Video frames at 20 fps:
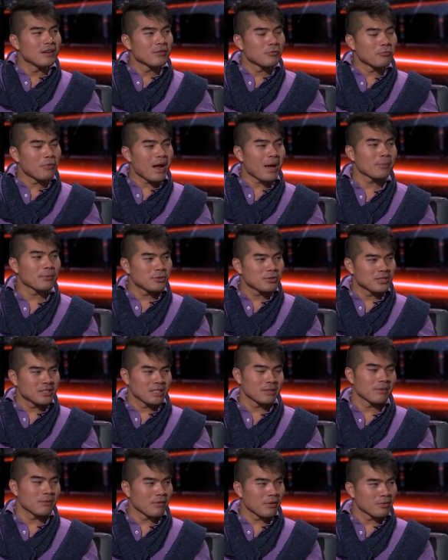Raptors
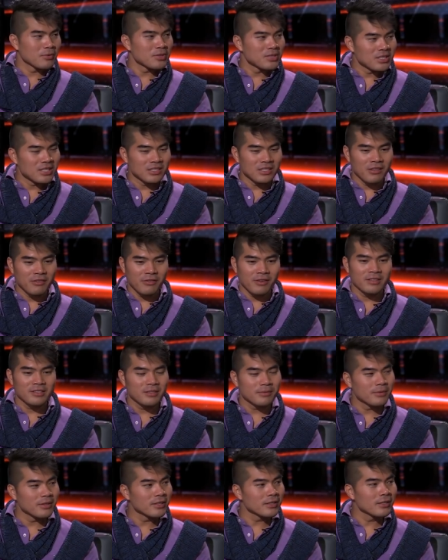team I've ever seen
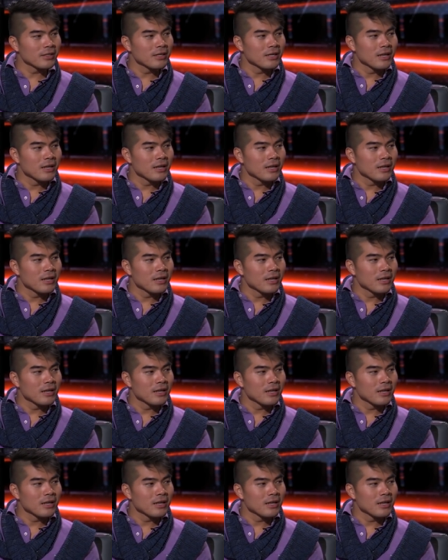defensively.